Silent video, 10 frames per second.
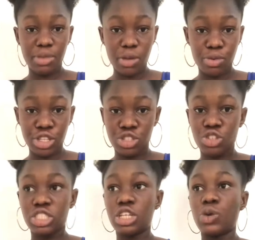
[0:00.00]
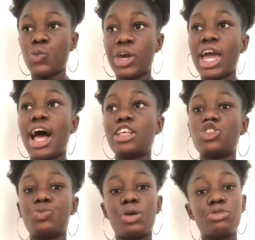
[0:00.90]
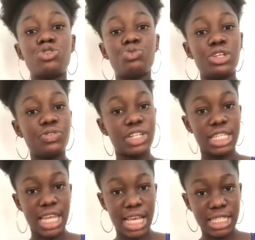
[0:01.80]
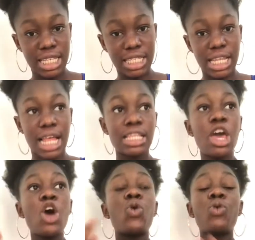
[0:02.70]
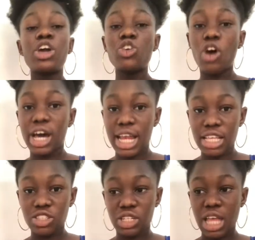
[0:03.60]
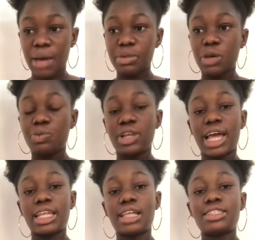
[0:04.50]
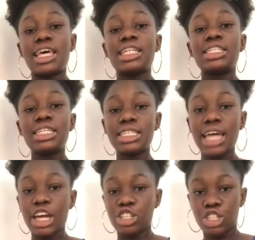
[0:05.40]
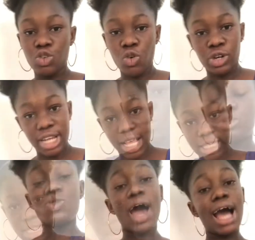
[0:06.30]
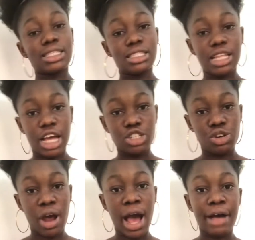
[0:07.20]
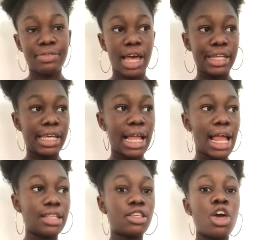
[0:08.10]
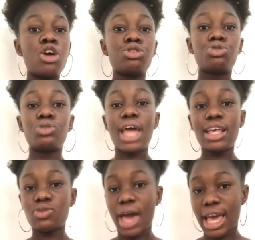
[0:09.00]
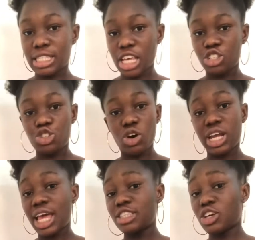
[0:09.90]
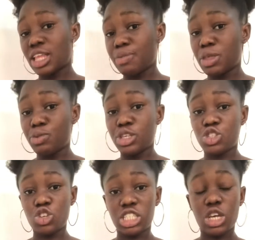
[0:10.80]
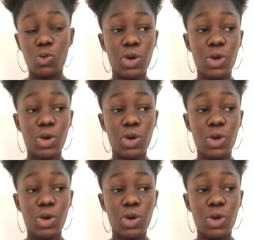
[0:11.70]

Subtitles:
in such a way as to be able to read for the next day's class. When you organize your timetable like that, things that you did not understand, to ask the lecturer after the class. So that's why I said you should organize your timetable in such a way.